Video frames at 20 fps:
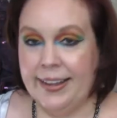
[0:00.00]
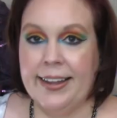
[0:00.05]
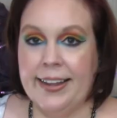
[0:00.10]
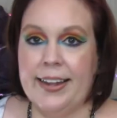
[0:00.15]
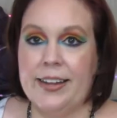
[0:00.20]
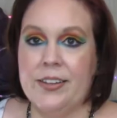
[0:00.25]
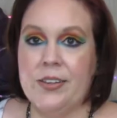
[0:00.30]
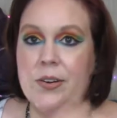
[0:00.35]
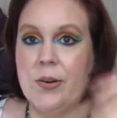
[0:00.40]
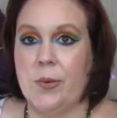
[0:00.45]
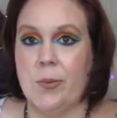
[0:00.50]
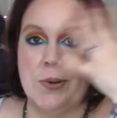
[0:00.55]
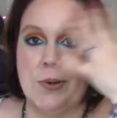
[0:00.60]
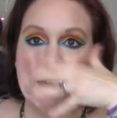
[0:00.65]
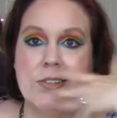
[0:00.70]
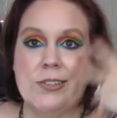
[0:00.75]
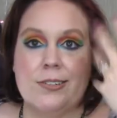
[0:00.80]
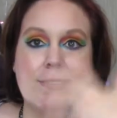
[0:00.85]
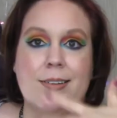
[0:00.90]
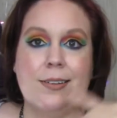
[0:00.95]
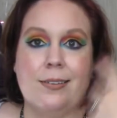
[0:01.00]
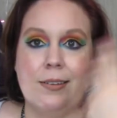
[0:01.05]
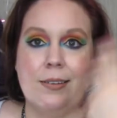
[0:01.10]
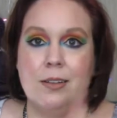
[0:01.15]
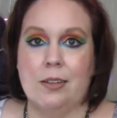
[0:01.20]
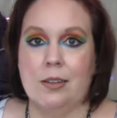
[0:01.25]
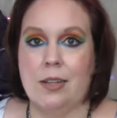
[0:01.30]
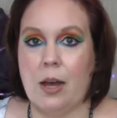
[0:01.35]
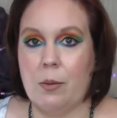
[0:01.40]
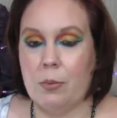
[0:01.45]
and you don't want to just
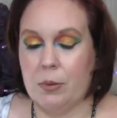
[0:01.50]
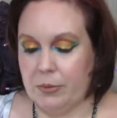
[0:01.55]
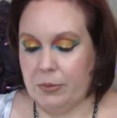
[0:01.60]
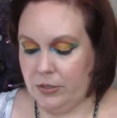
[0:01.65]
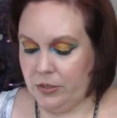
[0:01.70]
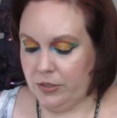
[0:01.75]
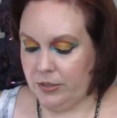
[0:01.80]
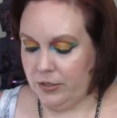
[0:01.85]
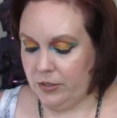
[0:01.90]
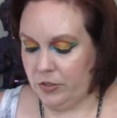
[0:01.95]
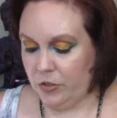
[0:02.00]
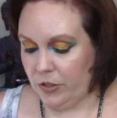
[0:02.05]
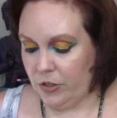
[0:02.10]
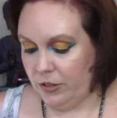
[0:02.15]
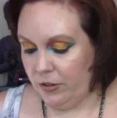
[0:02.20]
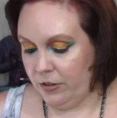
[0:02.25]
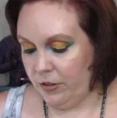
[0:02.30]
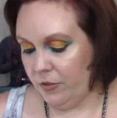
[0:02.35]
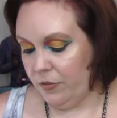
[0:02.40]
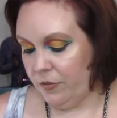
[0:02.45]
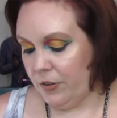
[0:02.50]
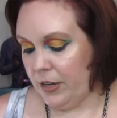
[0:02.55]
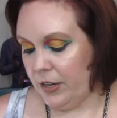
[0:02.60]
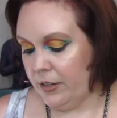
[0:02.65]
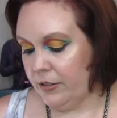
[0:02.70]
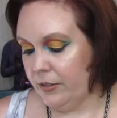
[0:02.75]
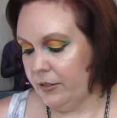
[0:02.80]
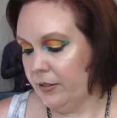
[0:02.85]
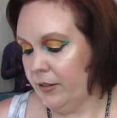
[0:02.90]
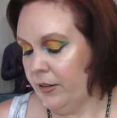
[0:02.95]
glop a bunch of sunscreen on your
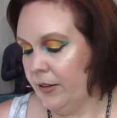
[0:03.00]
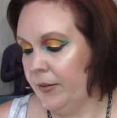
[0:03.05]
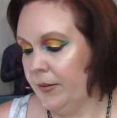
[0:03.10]
face.